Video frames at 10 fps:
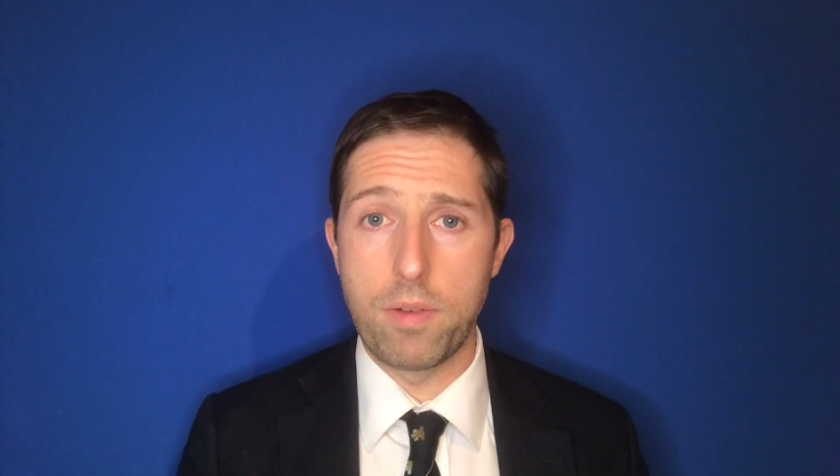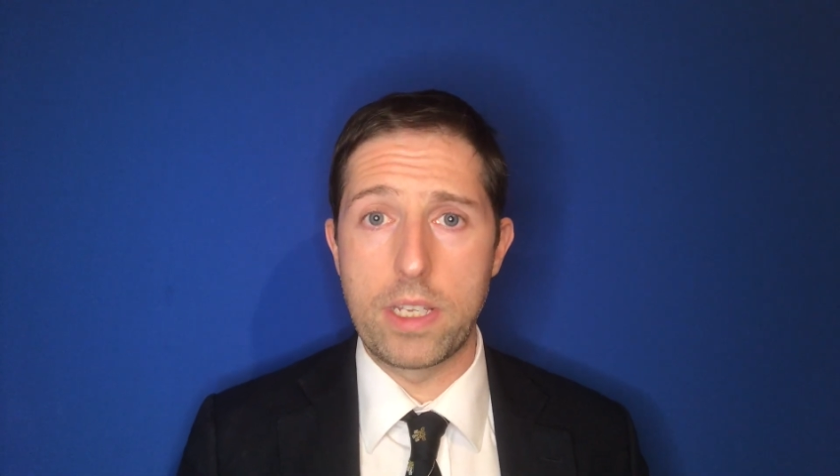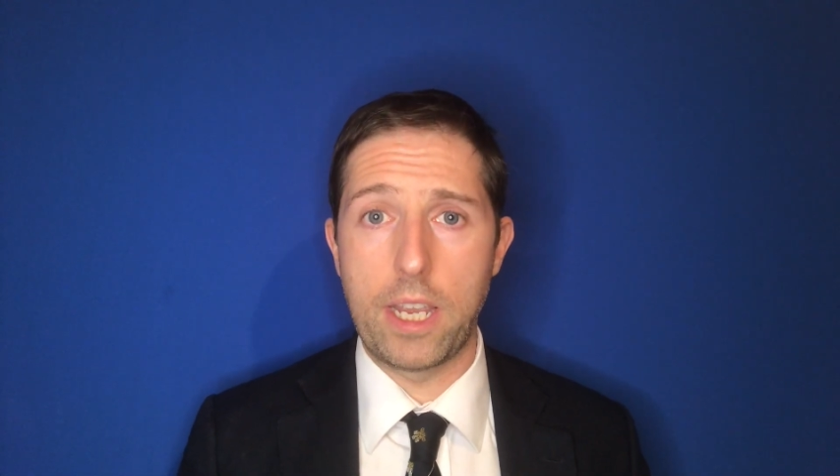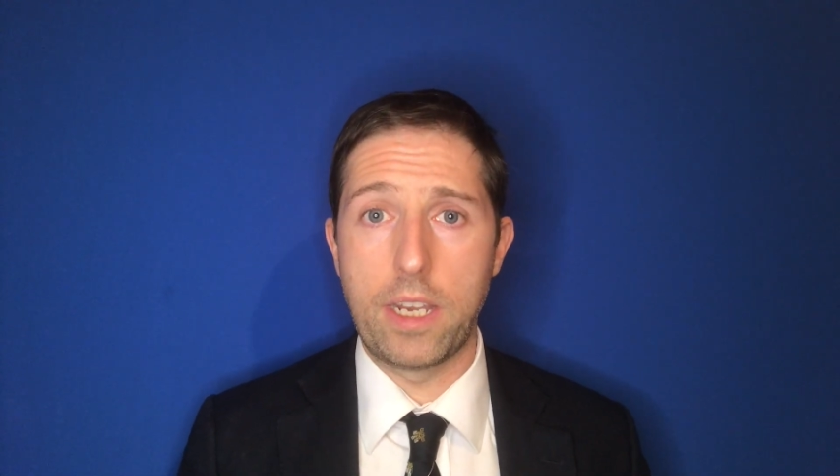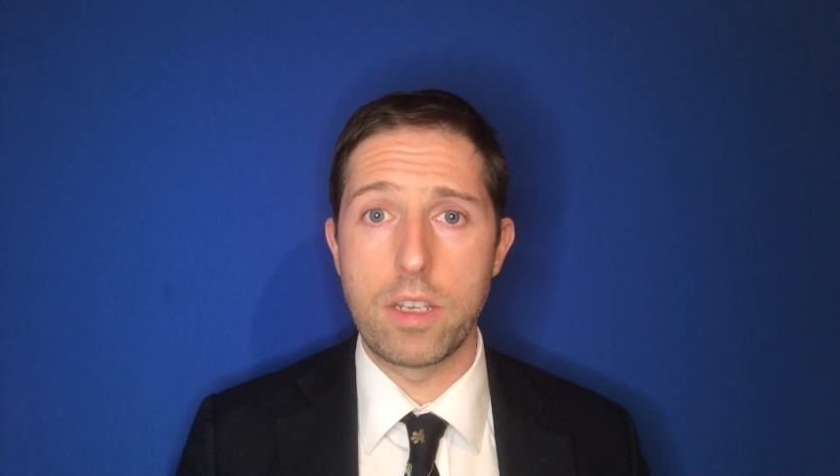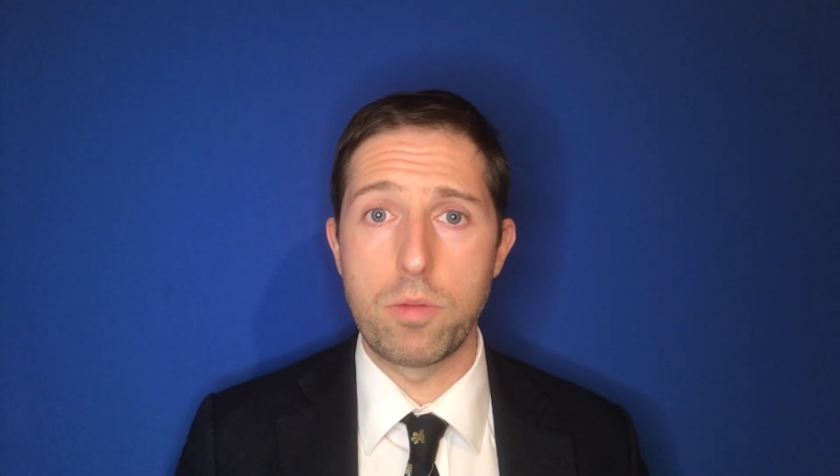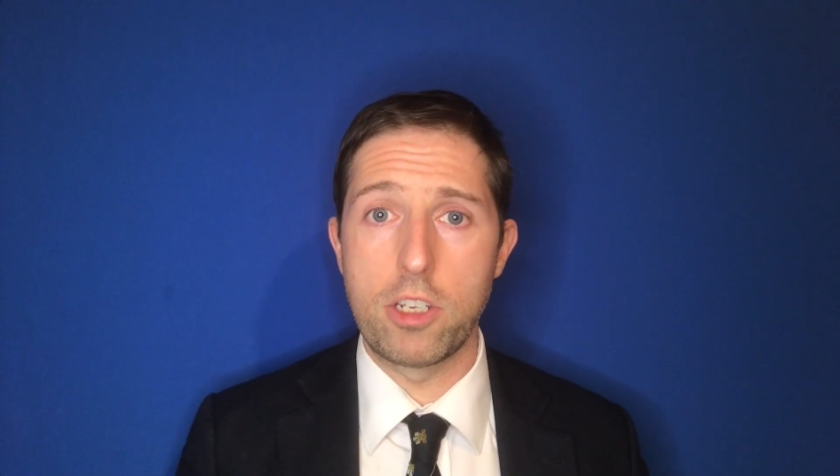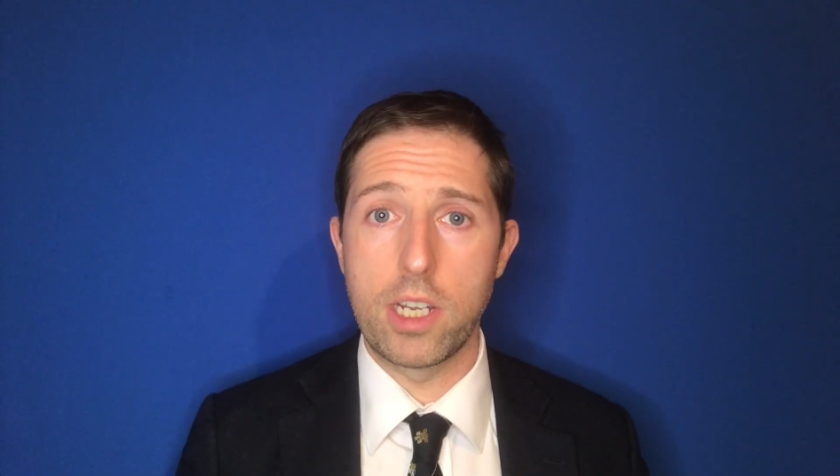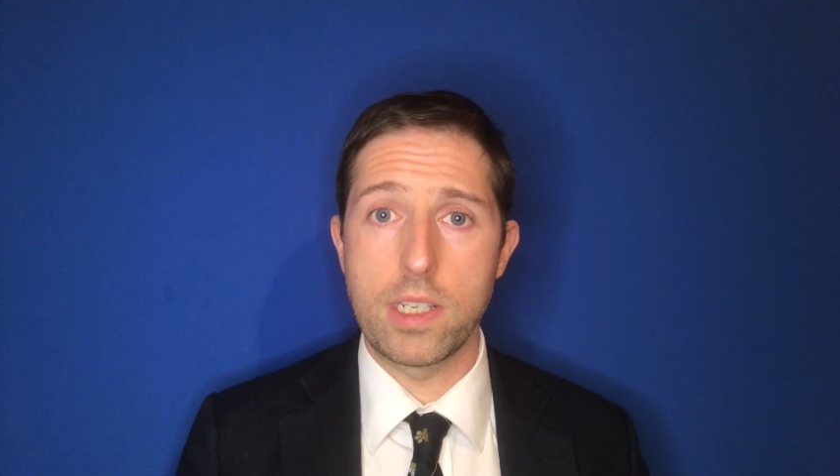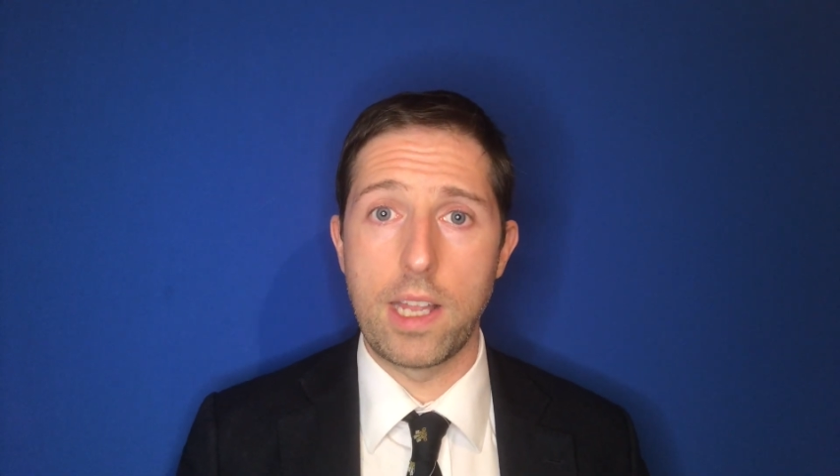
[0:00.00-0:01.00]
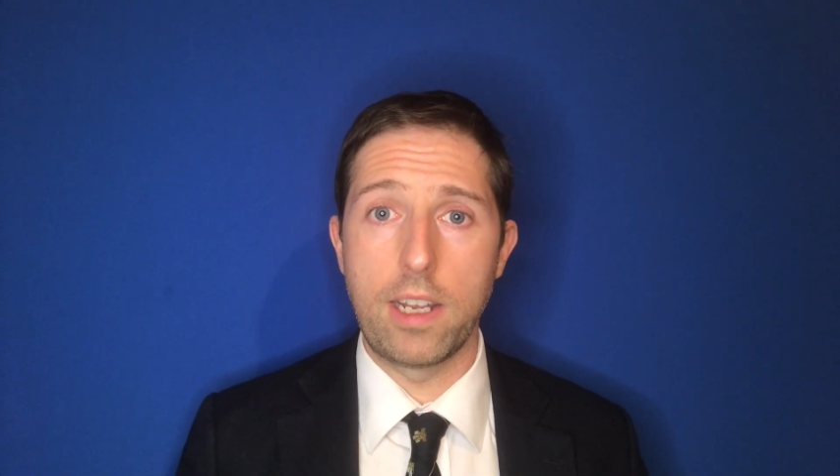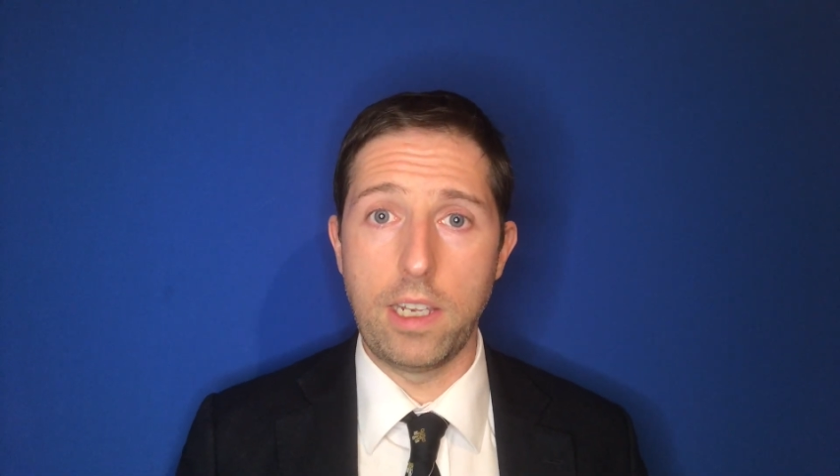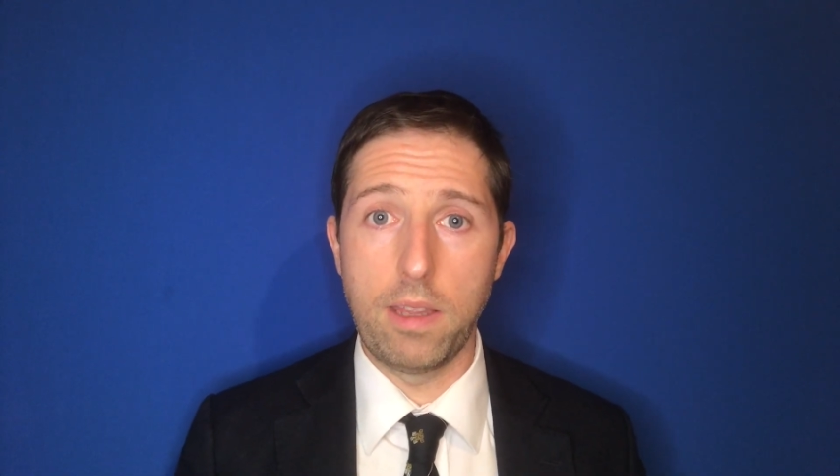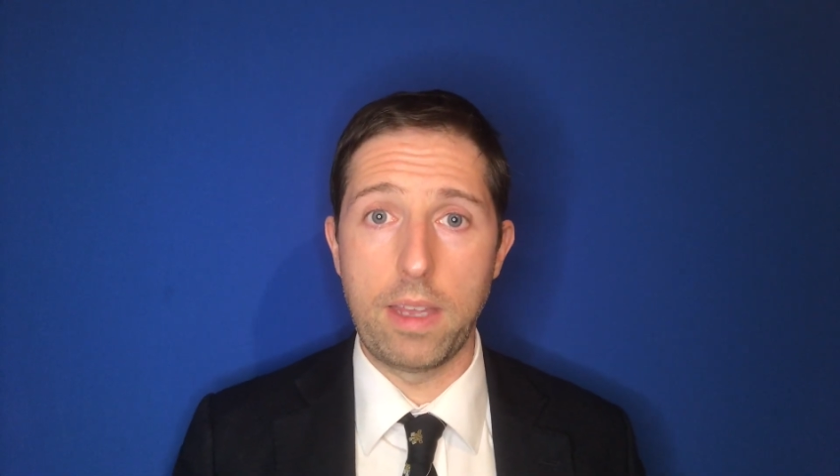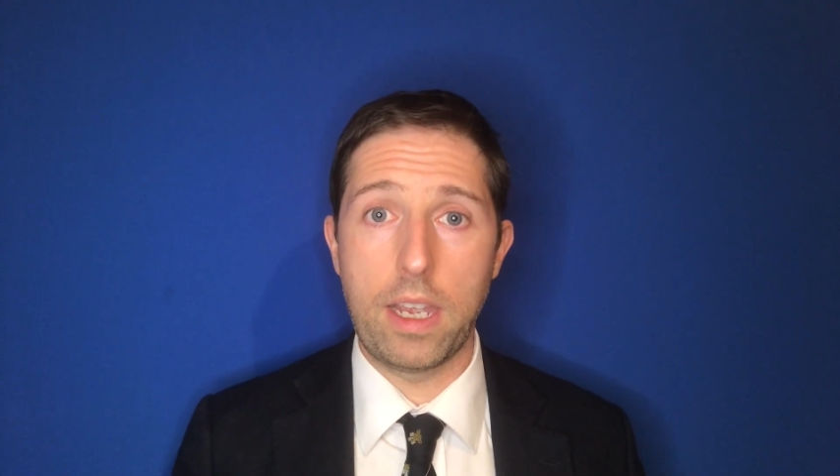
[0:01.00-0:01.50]
retainers which are
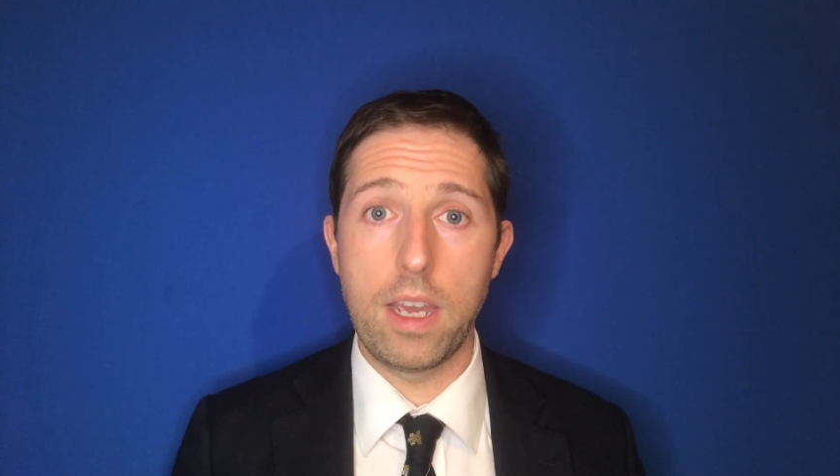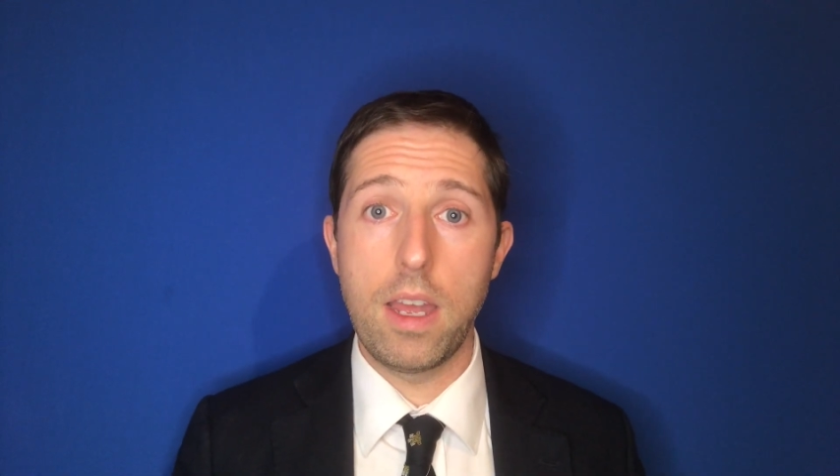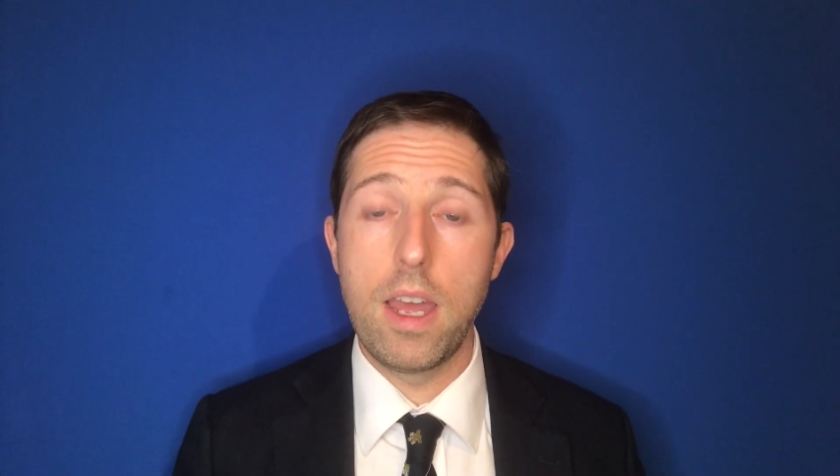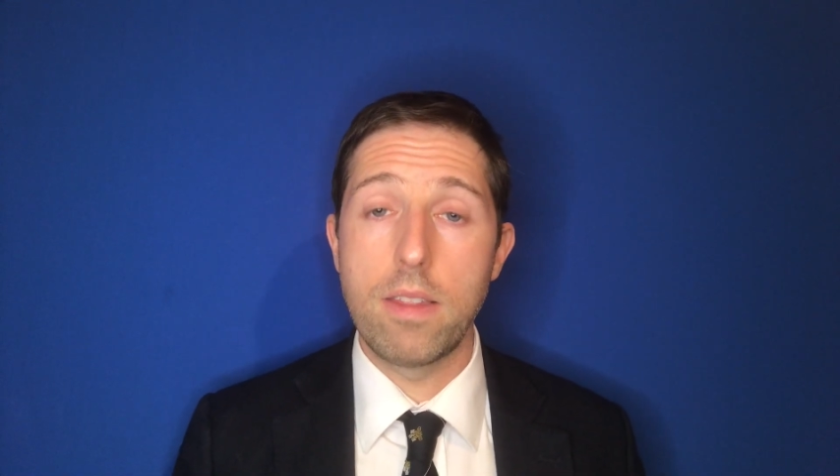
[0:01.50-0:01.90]
slightly thicker.